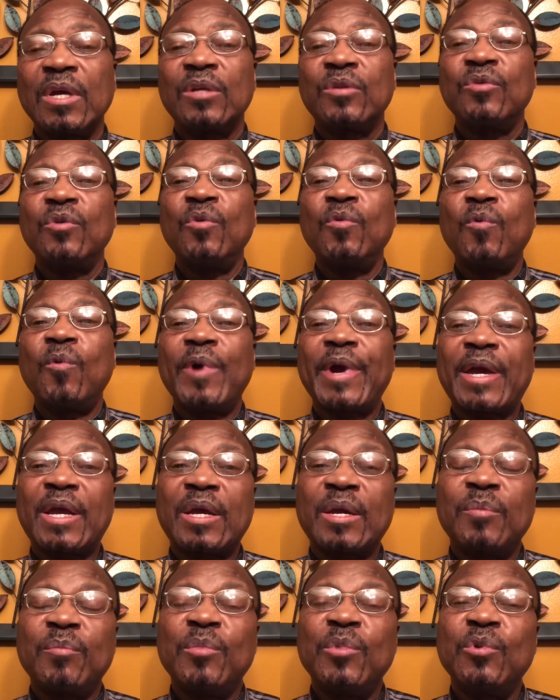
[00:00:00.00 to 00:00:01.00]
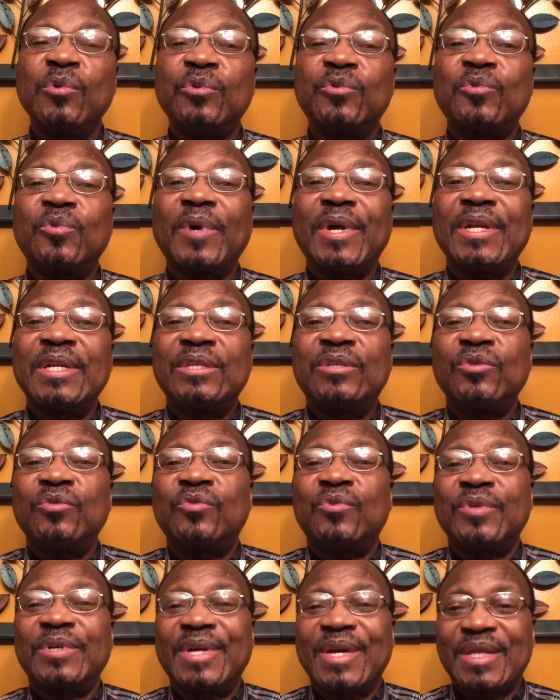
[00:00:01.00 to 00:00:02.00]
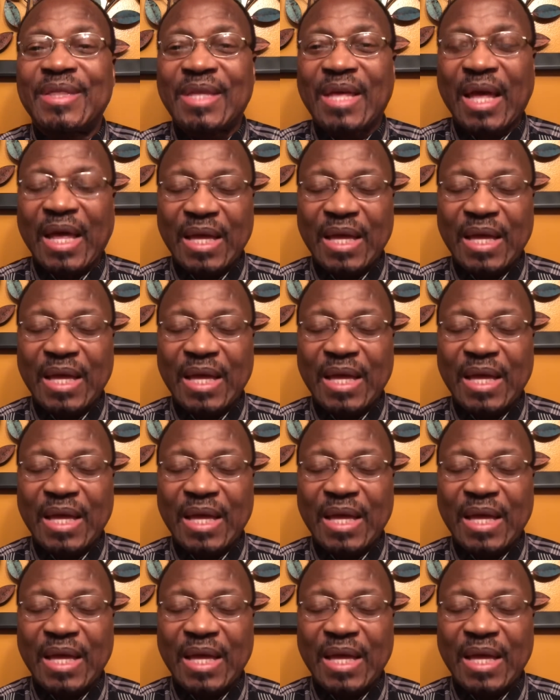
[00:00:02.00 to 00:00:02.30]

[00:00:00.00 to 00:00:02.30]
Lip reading: Don't work mutuality together